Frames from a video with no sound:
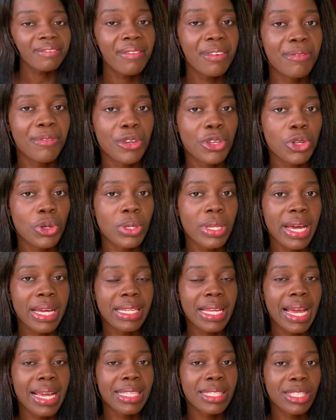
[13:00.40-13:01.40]
I have a video
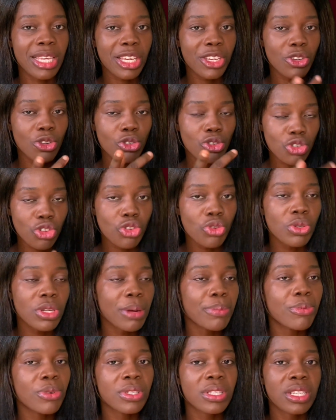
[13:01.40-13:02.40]
that I take you through
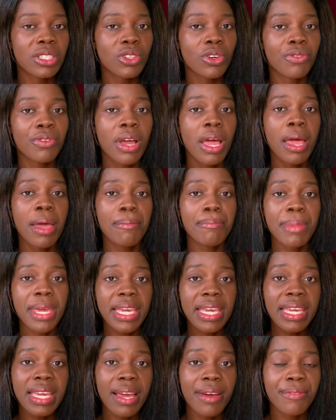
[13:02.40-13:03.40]
the process of
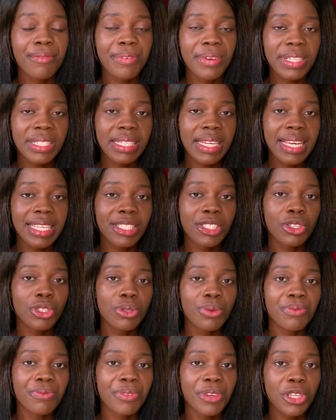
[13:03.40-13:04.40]
making a faceless
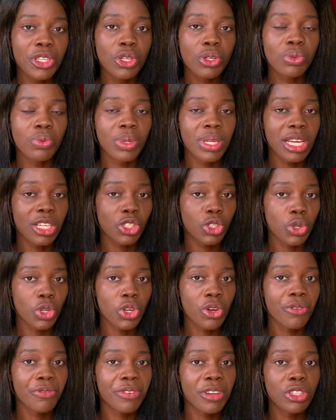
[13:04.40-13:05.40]
YouTube videos without
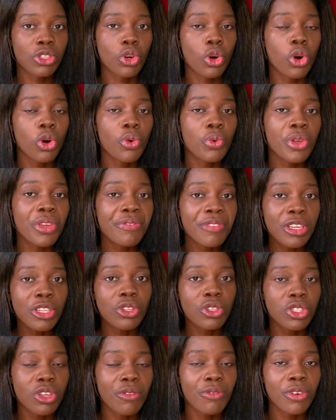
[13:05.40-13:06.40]
showing your face, or
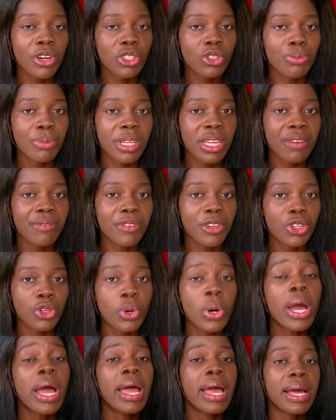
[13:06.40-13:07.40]
even use your voice to make the
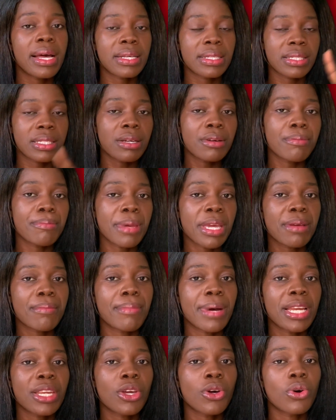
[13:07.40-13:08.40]
video and still make
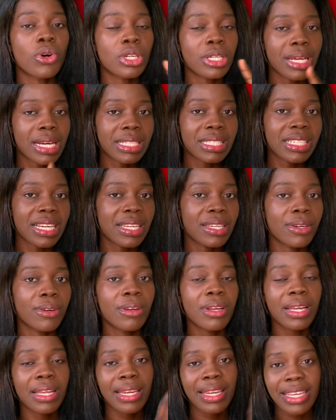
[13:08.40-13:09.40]
money on that
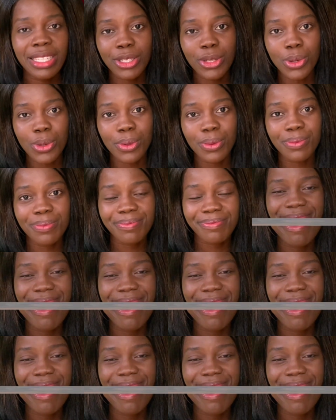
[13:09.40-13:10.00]
channel. Let's go.